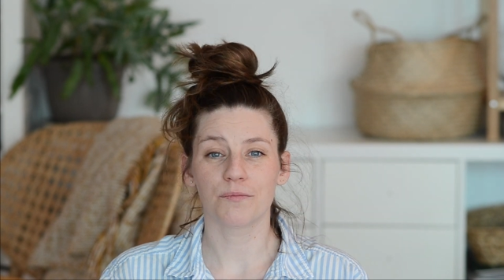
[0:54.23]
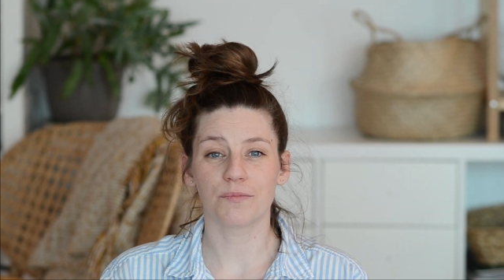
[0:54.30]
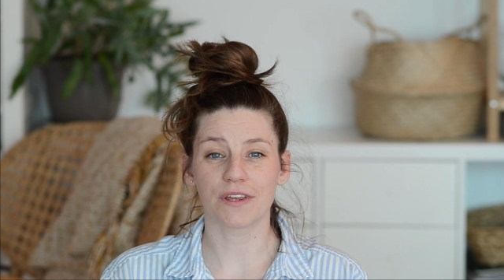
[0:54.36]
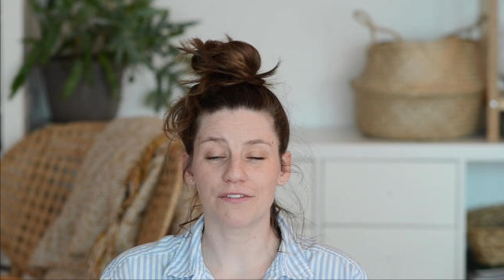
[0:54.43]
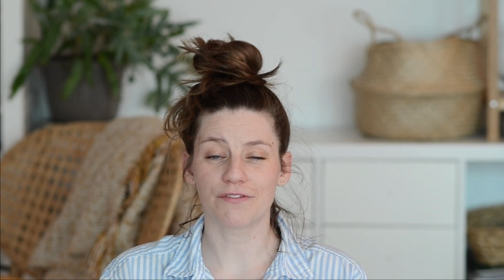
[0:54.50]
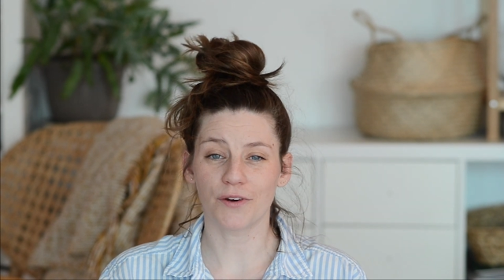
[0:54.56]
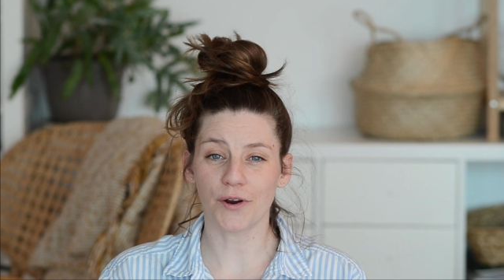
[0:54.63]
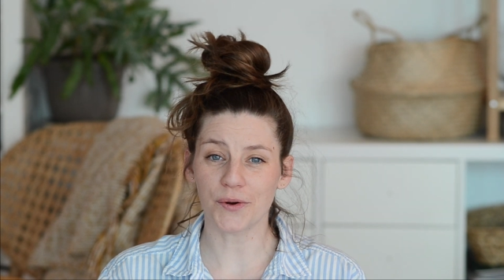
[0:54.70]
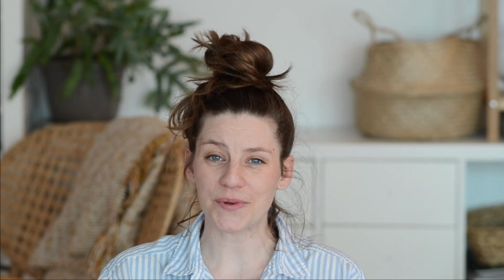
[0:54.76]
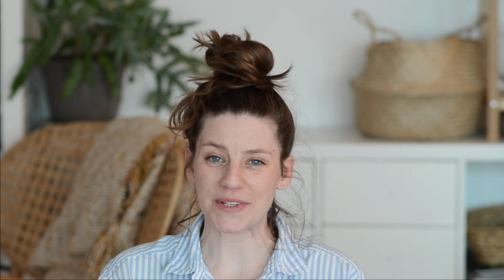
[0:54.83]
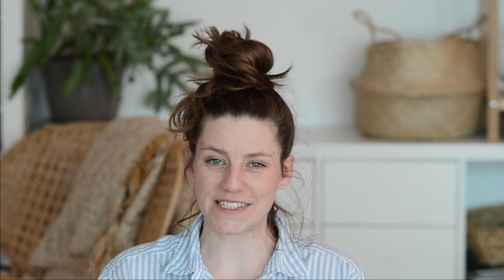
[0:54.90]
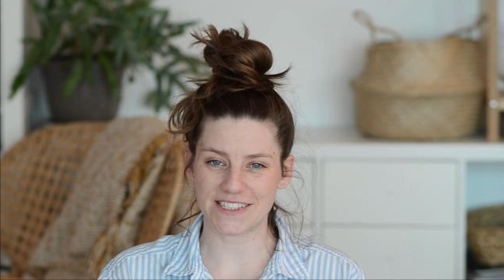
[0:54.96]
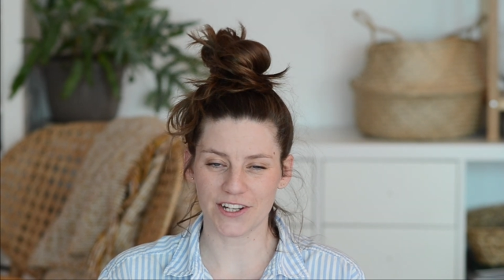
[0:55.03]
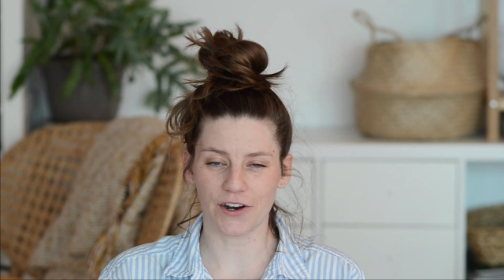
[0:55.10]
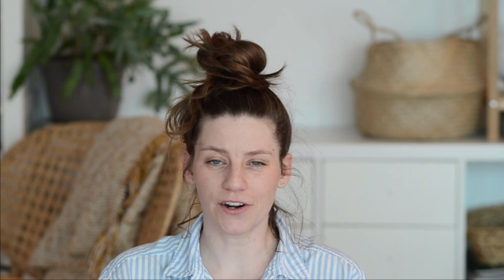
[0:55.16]
Before we
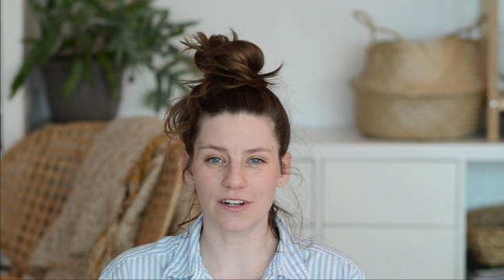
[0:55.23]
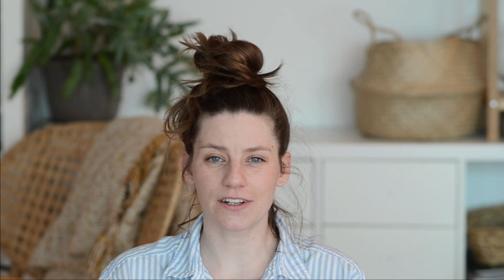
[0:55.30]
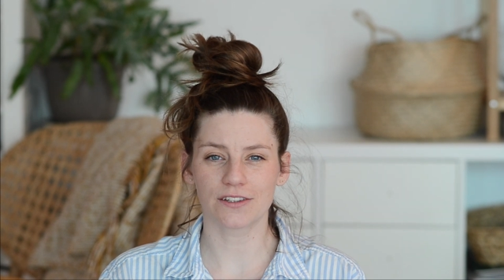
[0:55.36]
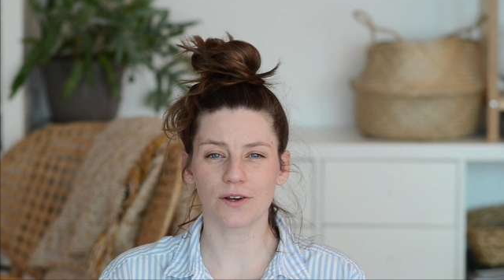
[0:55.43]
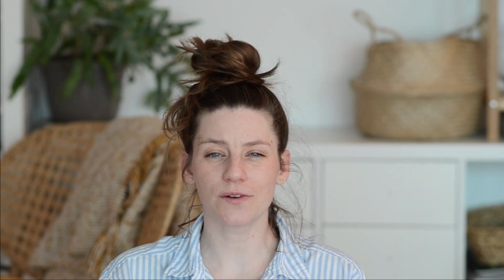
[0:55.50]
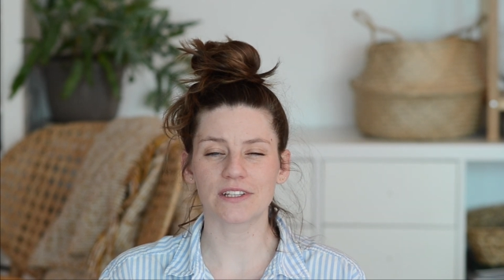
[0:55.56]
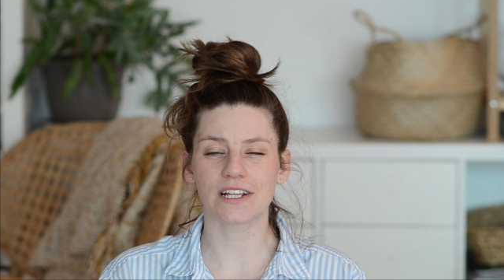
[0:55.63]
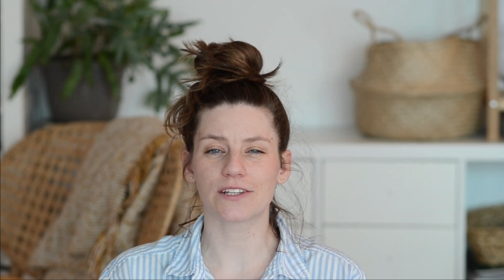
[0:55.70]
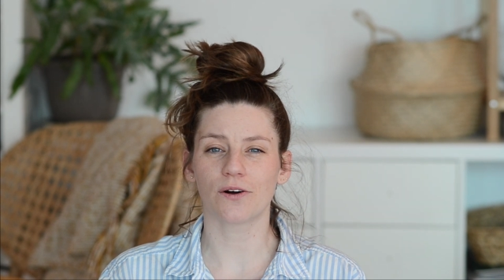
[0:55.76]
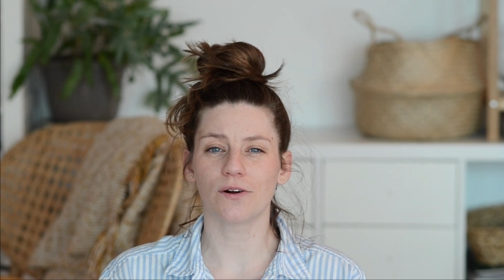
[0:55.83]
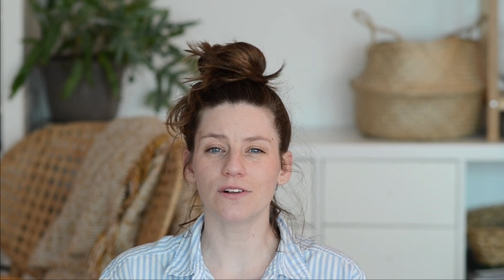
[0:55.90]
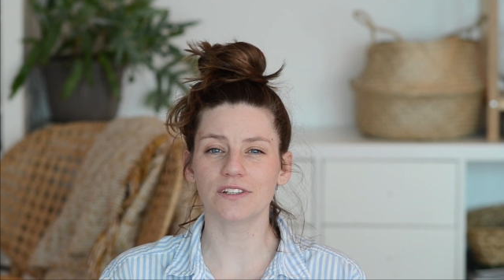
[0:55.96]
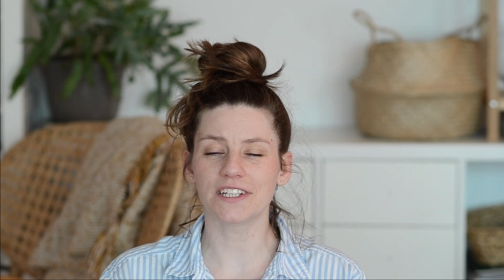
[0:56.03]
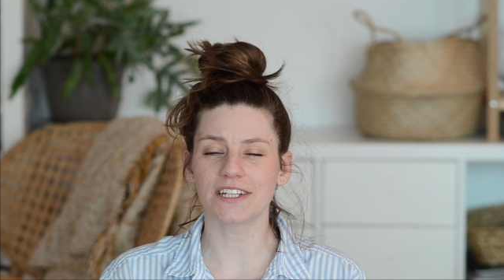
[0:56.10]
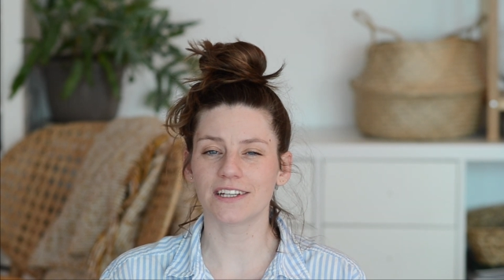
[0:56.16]
start, note that
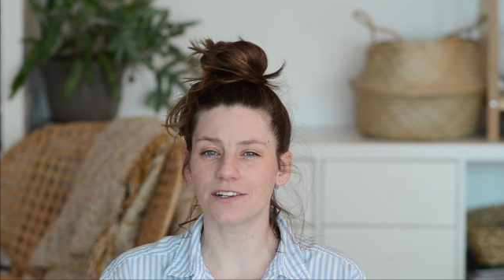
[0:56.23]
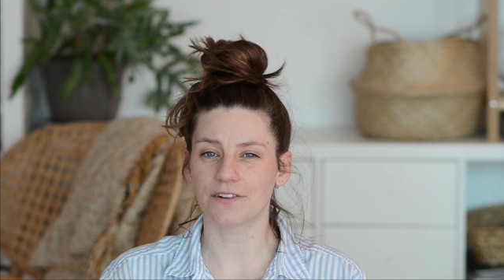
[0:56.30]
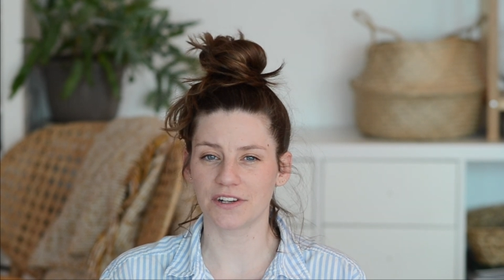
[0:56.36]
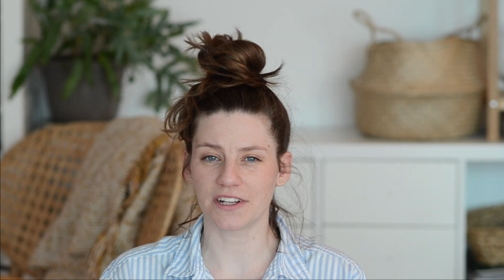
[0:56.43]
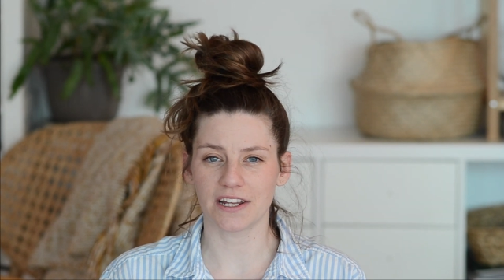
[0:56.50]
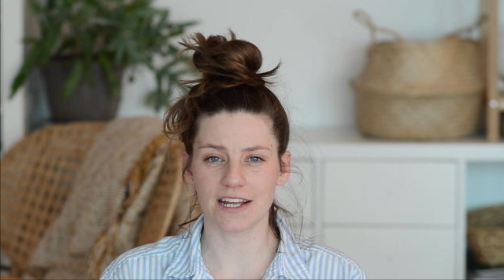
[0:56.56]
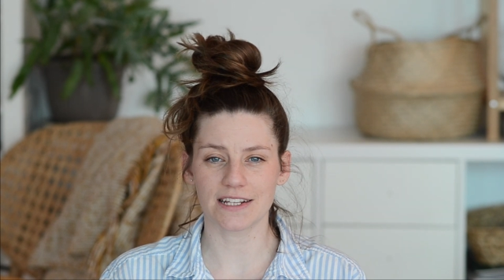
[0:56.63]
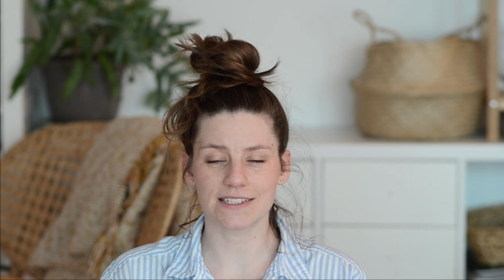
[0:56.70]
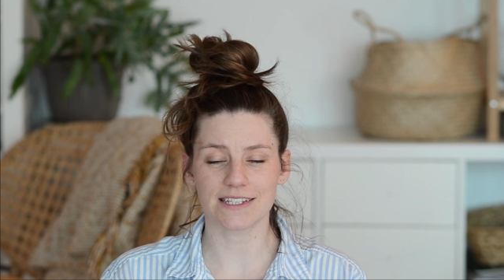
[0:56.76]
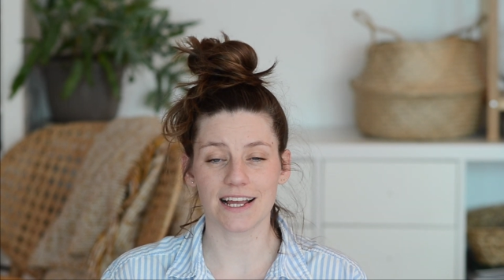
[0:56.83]
all the ingredients